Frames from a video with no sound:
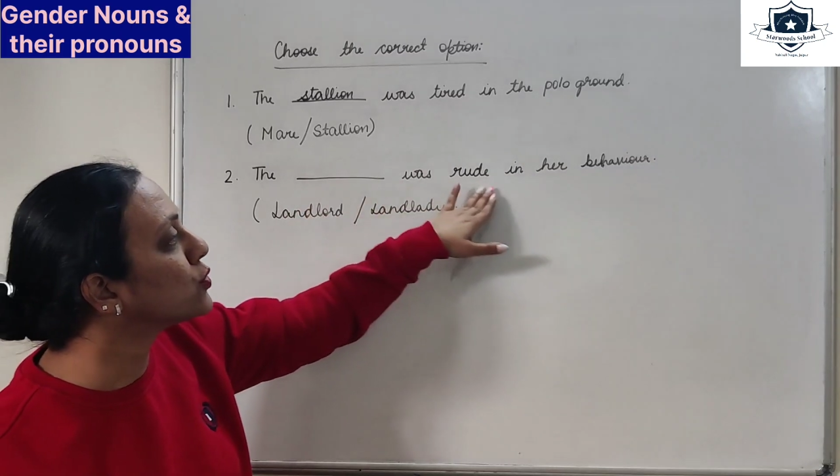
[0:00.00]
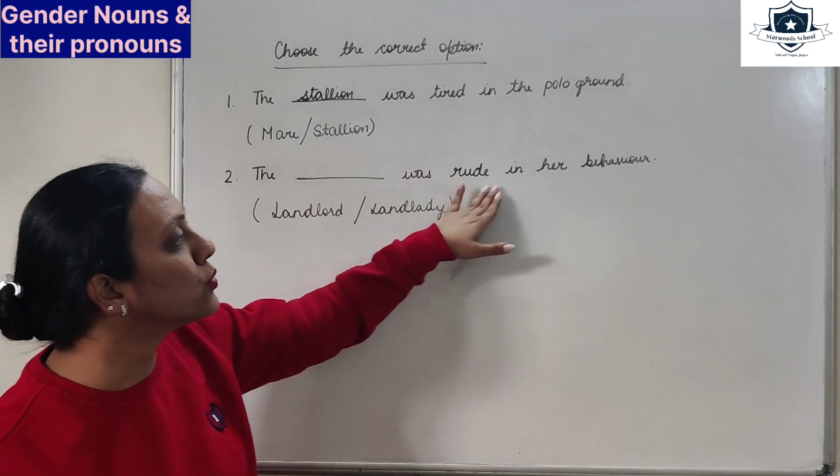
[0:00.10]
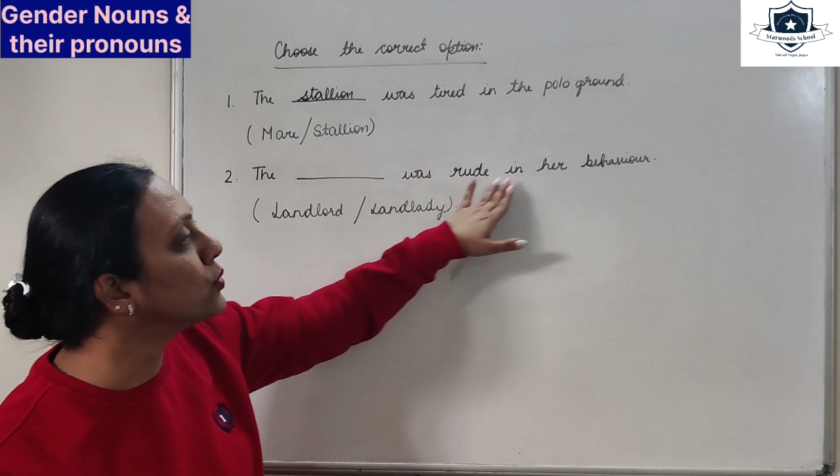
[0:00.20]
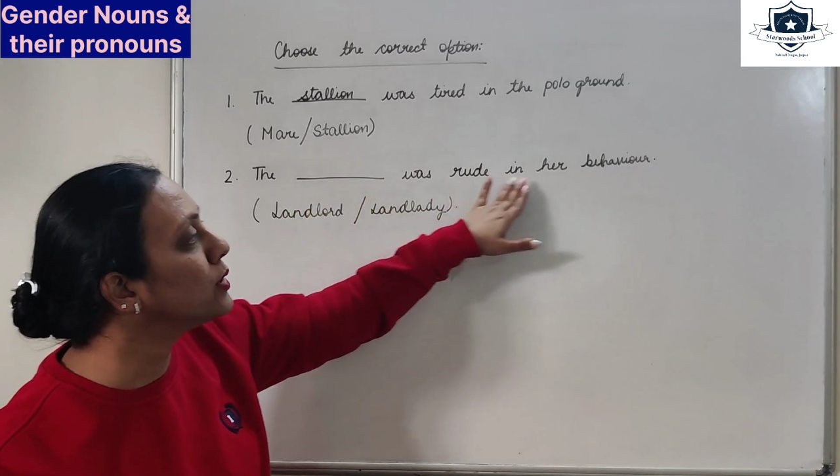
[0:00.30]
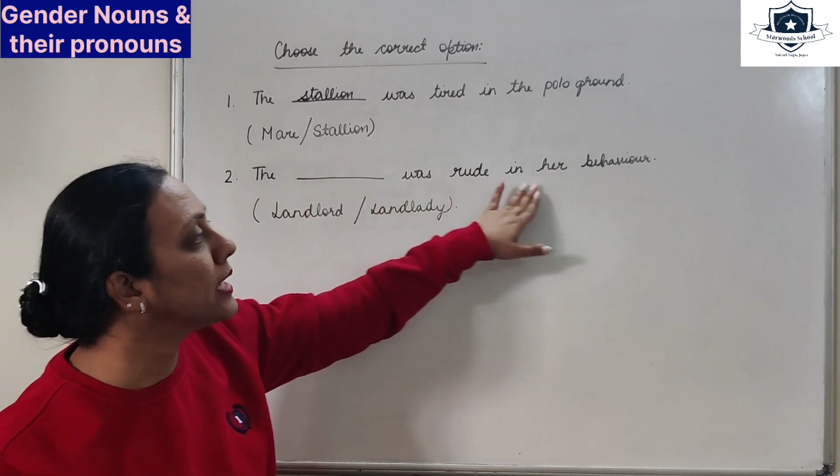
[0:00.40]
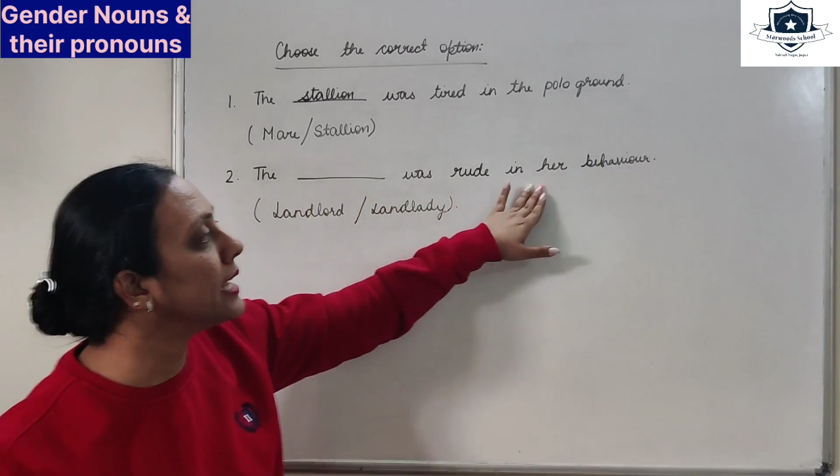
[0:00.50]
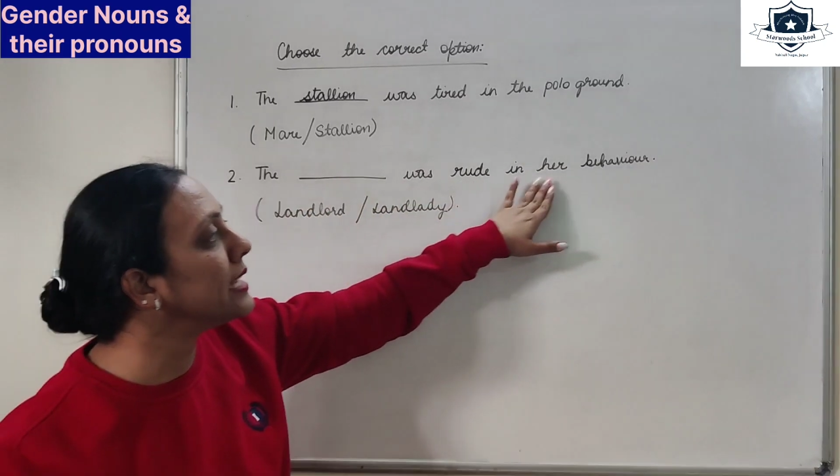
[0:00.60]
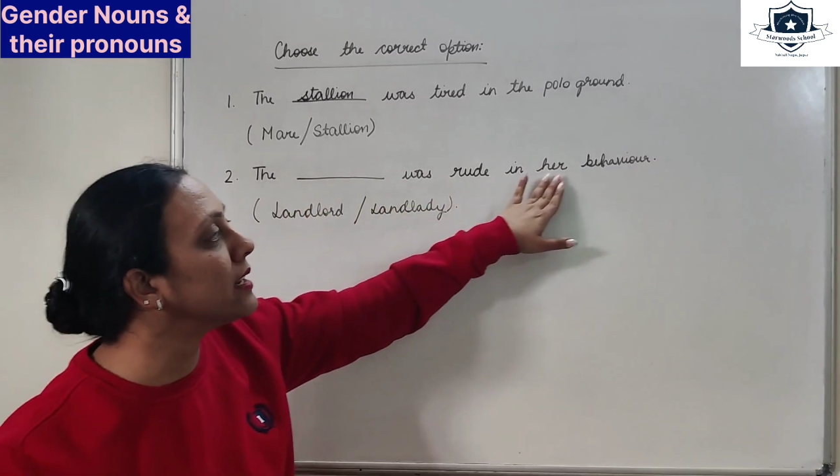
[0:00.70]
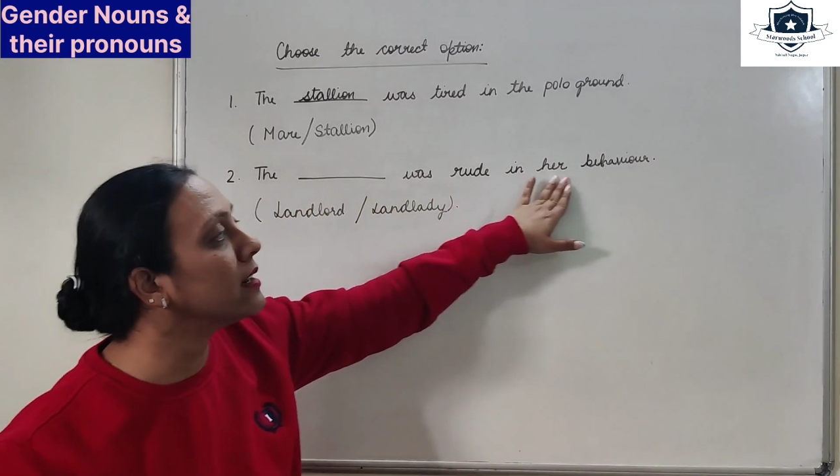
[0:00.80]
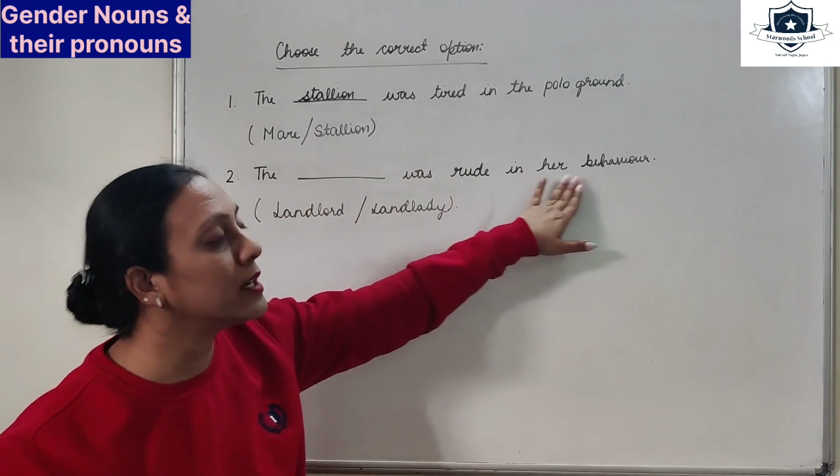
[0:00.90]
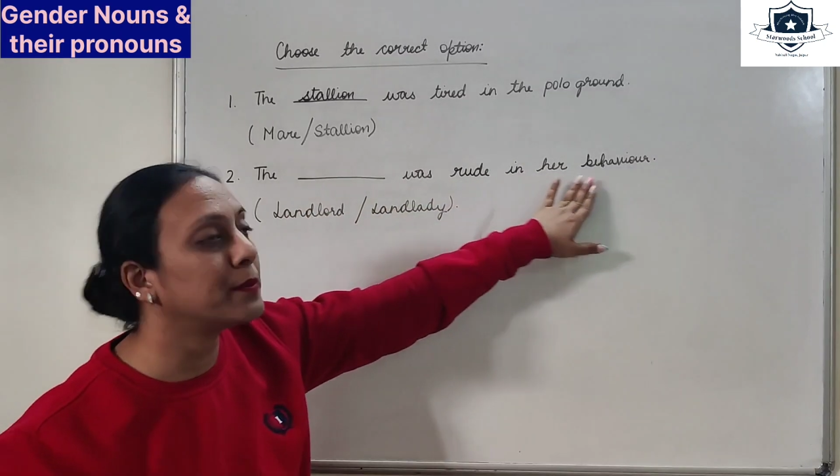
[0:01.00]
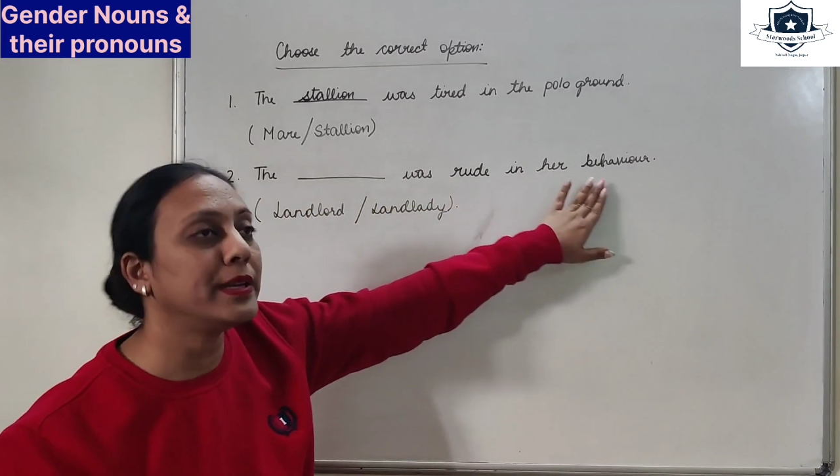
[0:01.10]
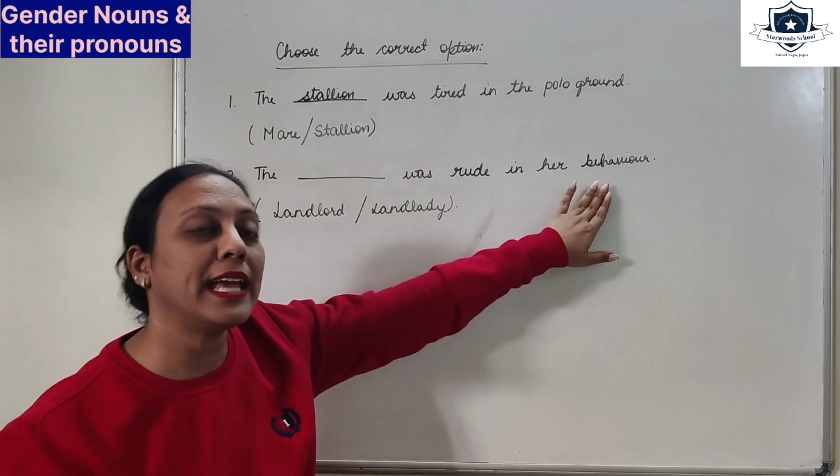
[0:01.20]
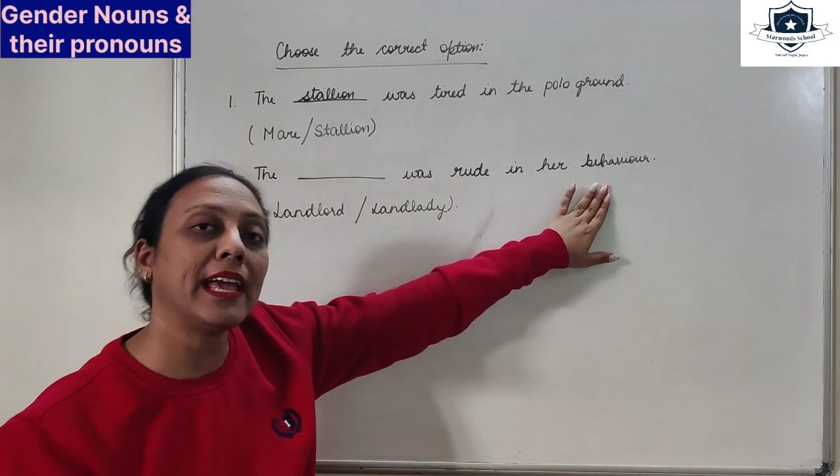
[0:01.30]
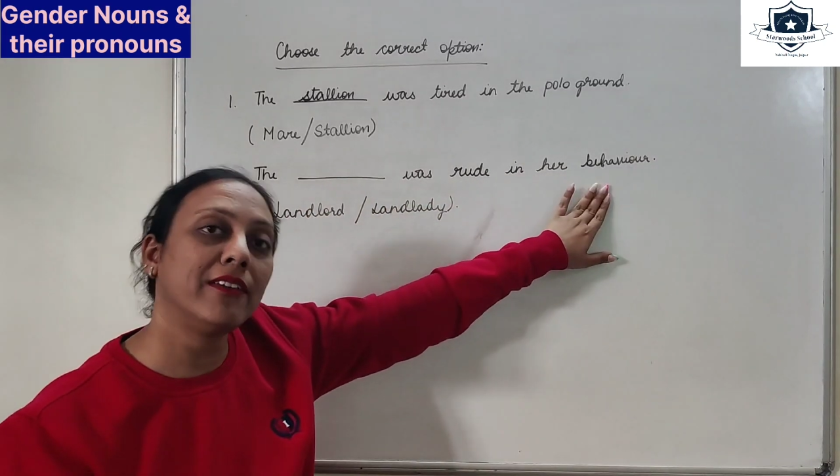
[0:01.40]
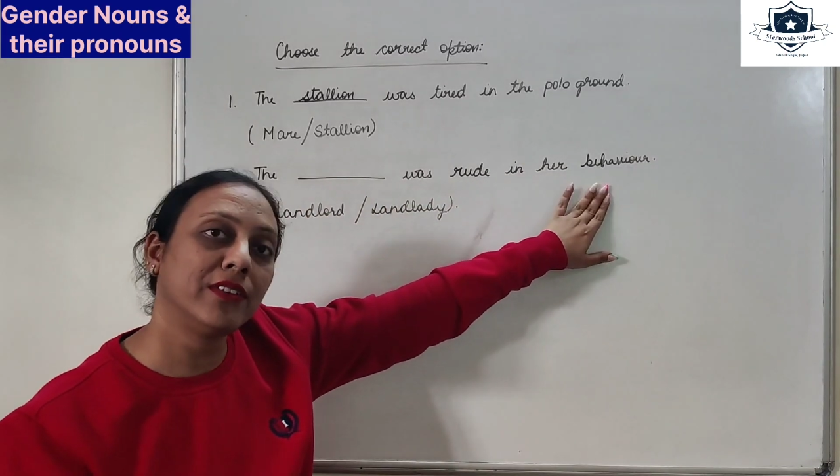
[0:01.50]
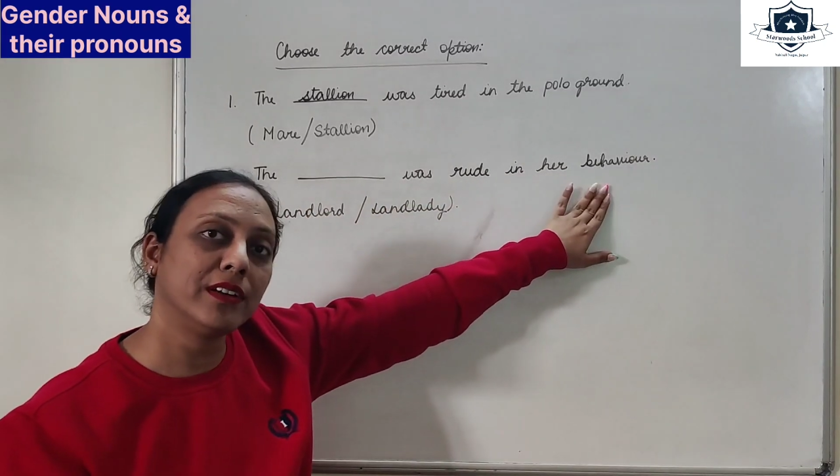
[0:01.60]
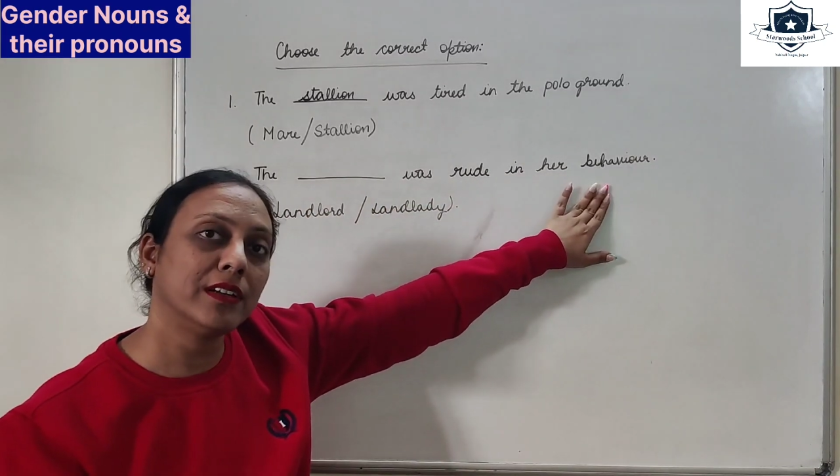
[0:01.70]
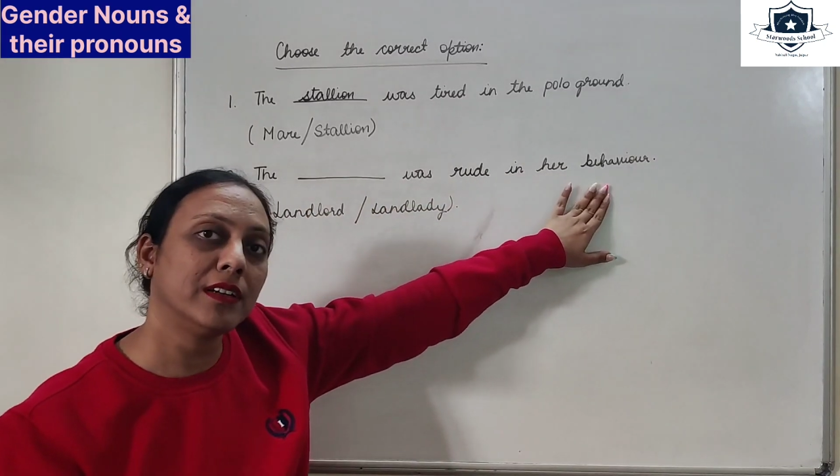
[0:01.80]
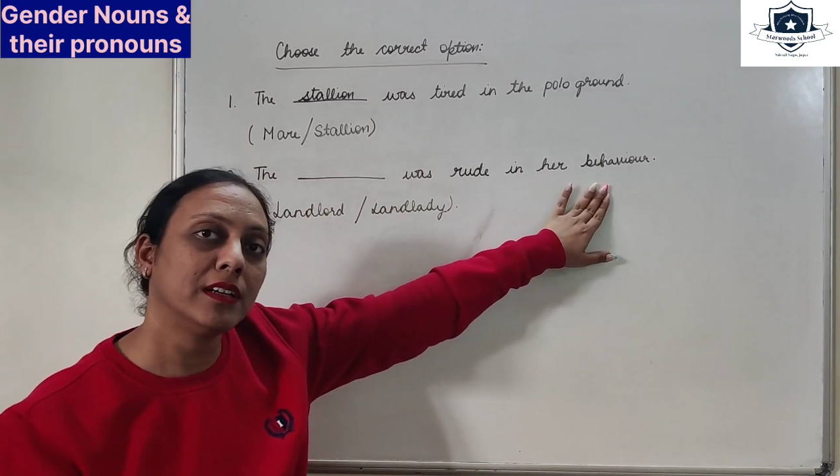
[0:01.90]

rude in her behavior.